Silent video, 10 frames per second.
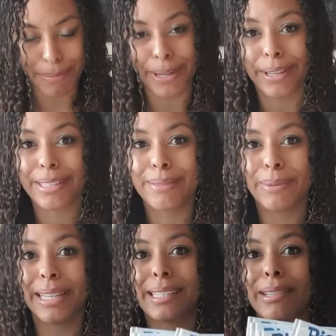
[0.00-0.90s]
books,
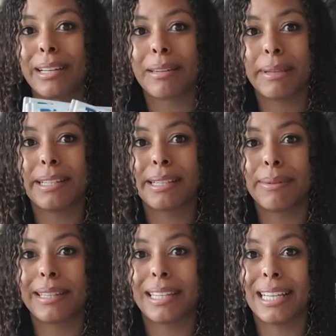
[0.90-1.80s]
which I'm going to be using
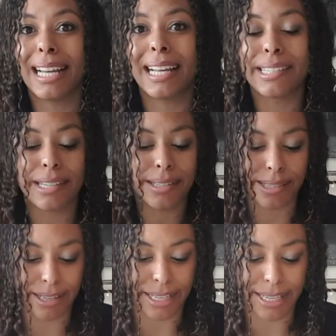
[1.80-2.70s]
with Lily and
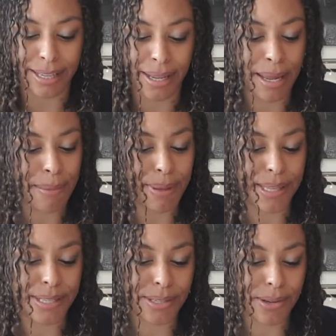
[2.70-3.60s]
Josiah, but
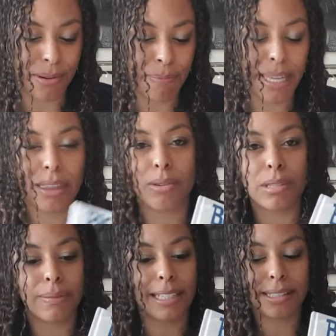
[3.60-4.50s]
they're just called Big
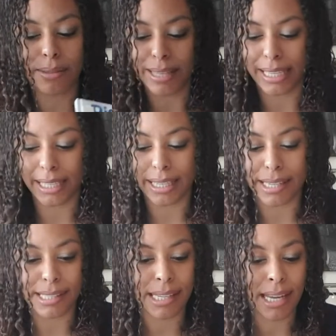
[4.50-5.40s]
Thoughts for Little
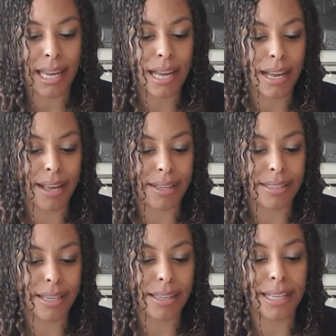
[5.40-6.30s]
Thinkers,
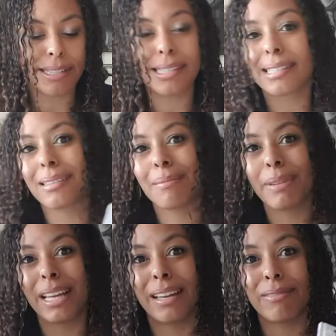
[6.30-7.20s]
and they just
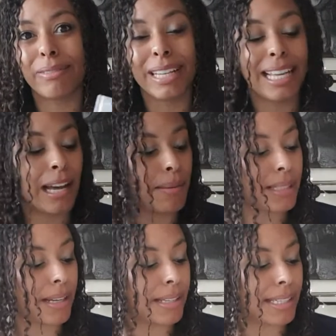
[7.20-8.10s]
really help
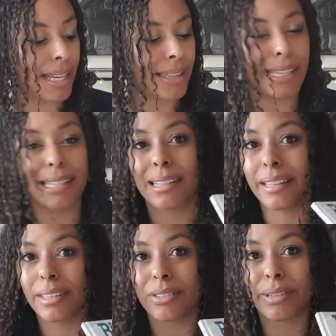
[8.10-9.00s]
to understand things
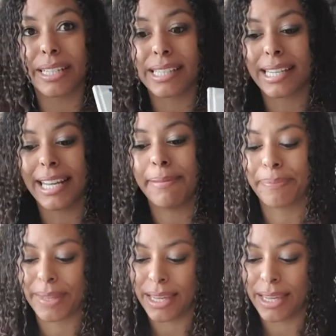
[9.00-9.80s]
like the Trinity,